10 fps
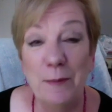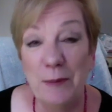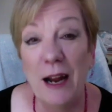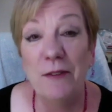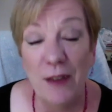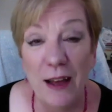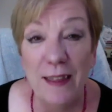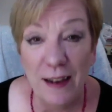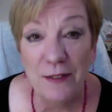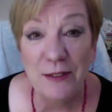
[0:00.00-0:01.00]
I mean, I
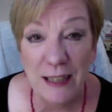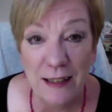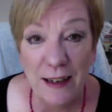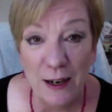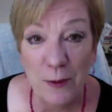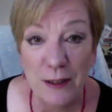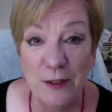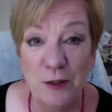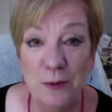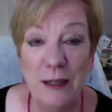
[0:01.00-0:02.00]
think I've said that I
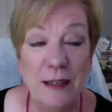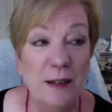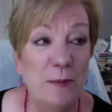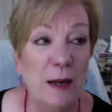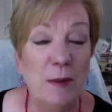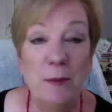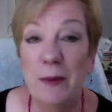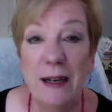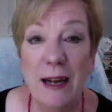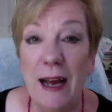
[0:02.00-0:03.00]
wanted to read it maybe,
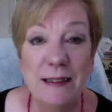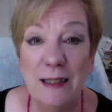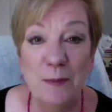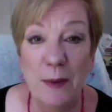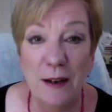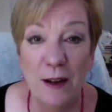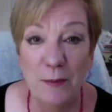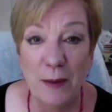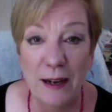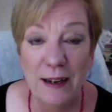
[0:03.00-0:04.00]
but it hasn't been
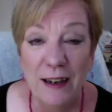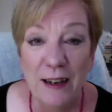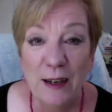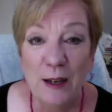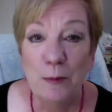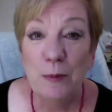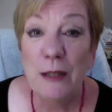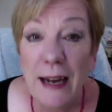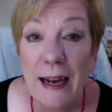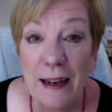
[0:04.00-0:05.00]
on my
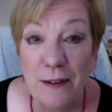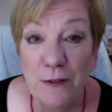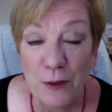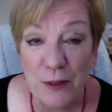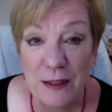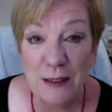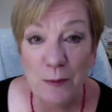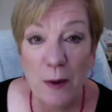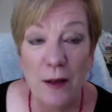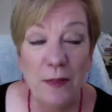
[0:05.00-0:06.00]
plan for this
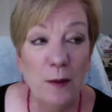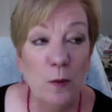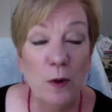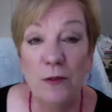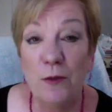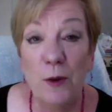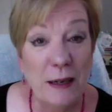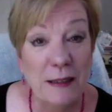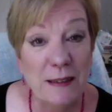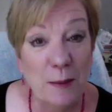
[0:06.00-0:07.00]
month or for
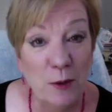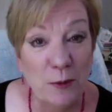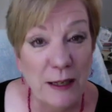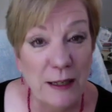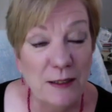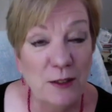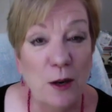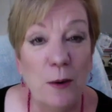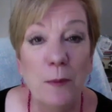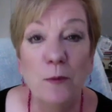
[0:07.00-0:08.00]
my summer reads.
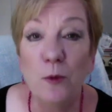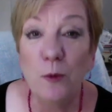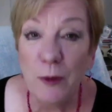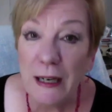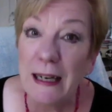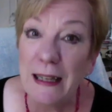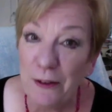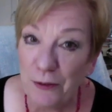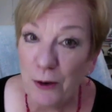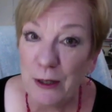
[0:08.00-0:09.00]
So I'm
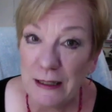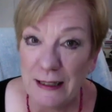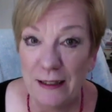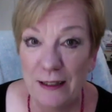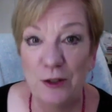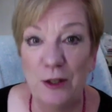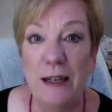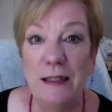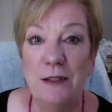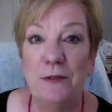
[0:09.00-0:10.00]
really focusing on
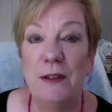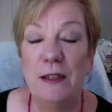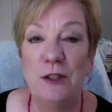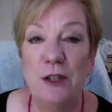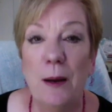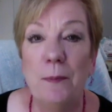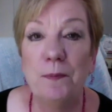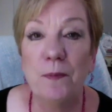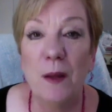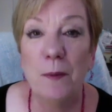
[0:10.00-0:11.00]
trying to finish up
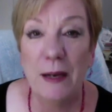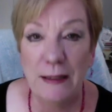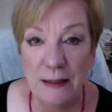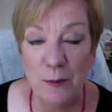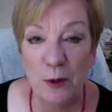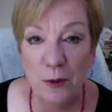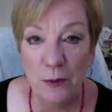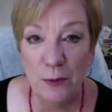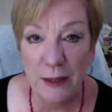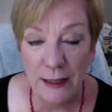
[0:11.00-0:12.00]
my
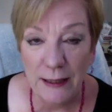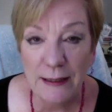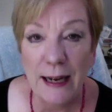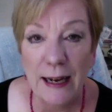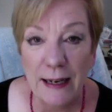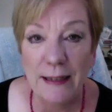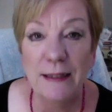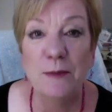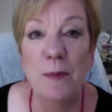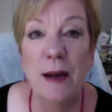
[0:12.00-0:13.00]
summer reads
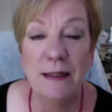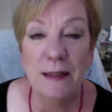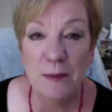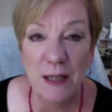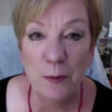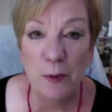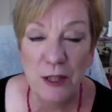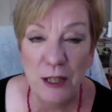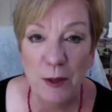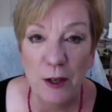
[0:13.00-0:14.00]
and my September
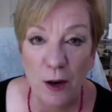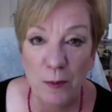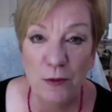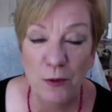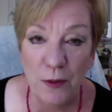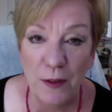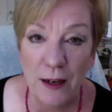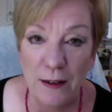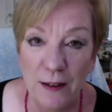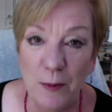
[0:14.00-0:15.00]
TBR before the
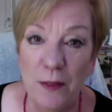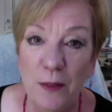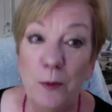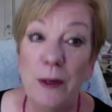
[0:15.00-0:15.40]
end of the month.